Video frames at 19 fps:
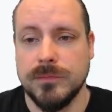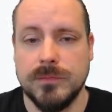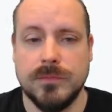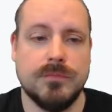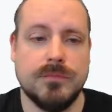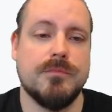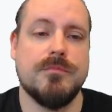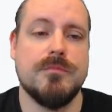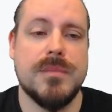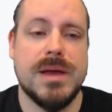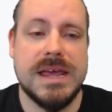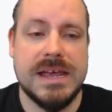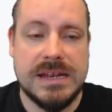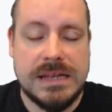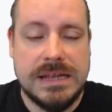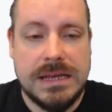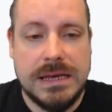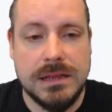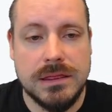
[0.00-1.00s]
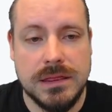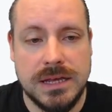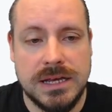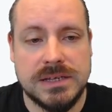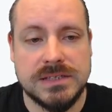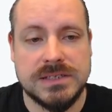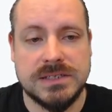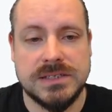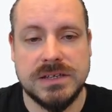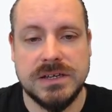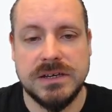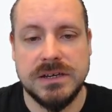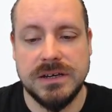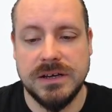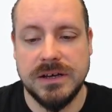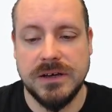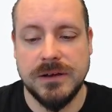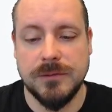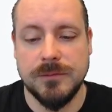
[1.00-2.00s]
mainly strings
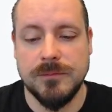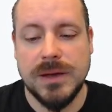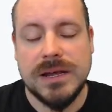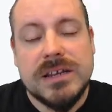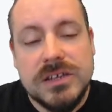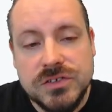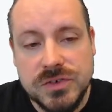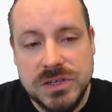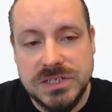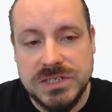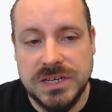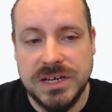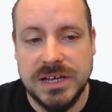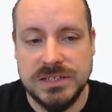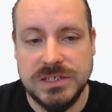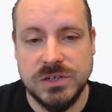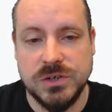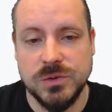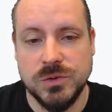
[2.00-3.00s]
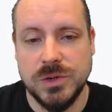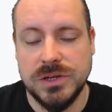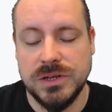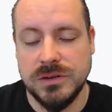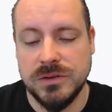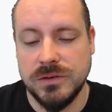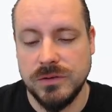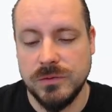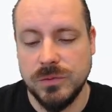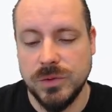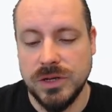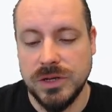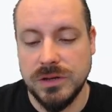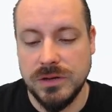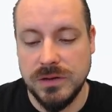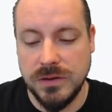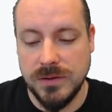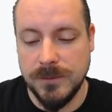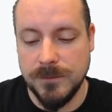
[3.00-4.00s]
that has to do with
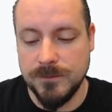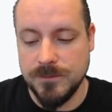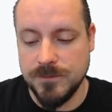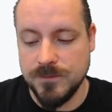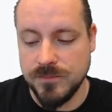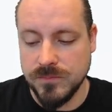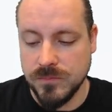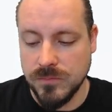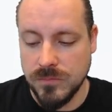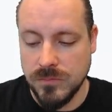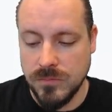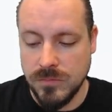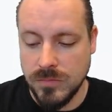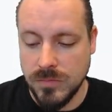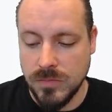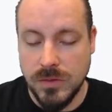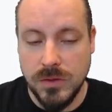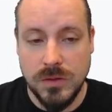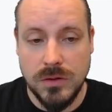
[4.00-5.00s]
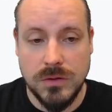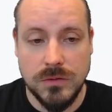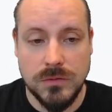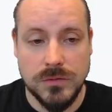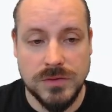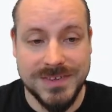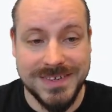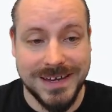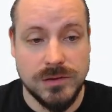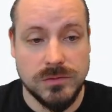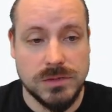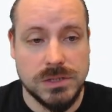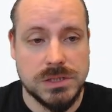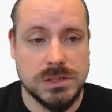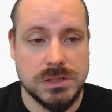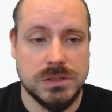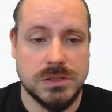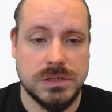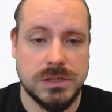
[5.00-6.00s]
sound,
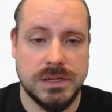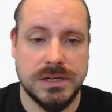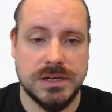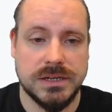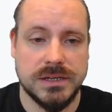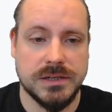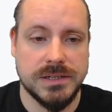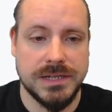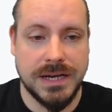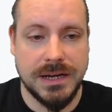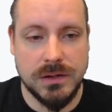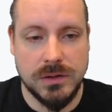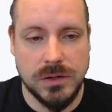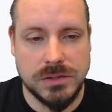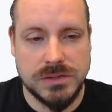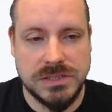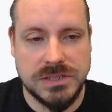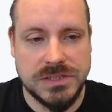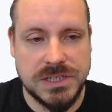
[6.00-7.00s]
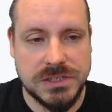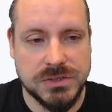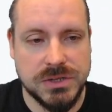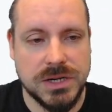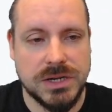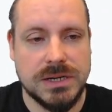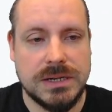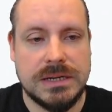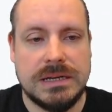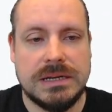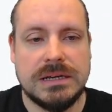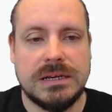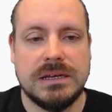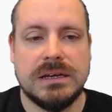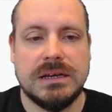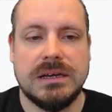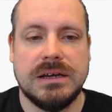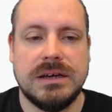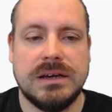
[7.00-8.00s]
like dialogues, etc.
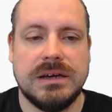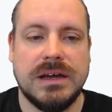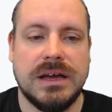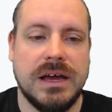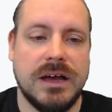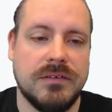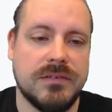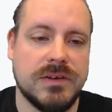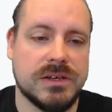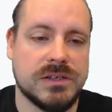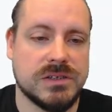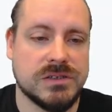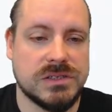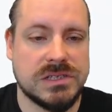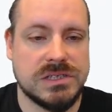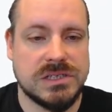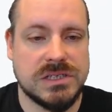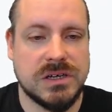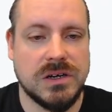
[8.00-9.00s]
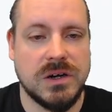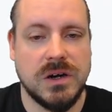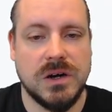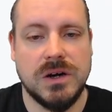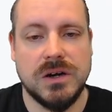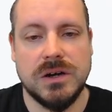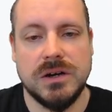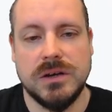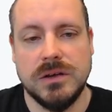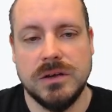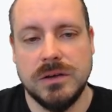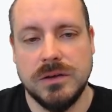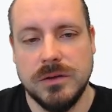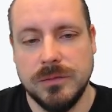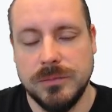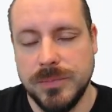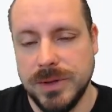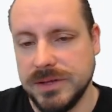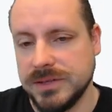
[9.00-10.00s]
Because these are
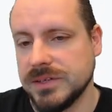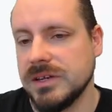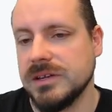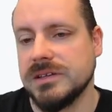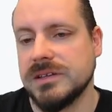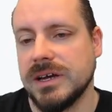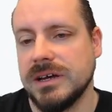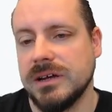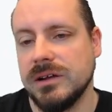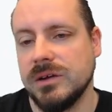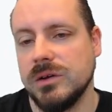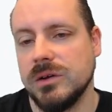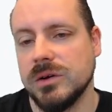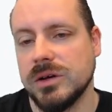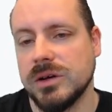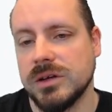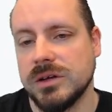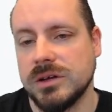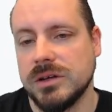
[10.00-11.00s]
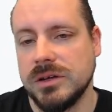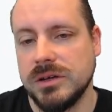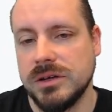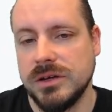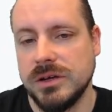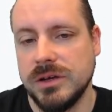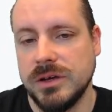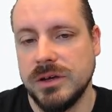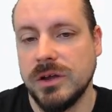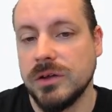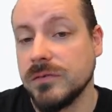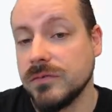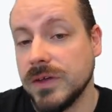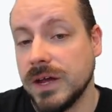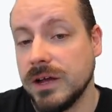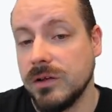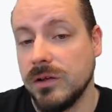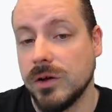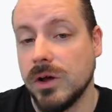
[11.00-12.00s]
basically dialogue, a lot of
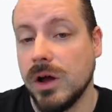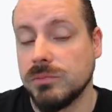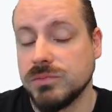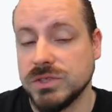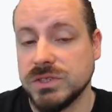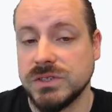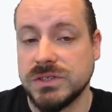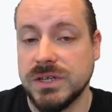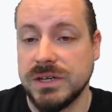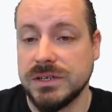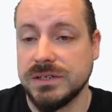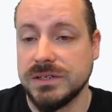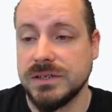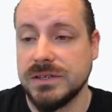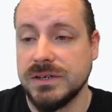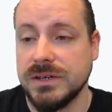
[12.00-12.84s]
dialogue options that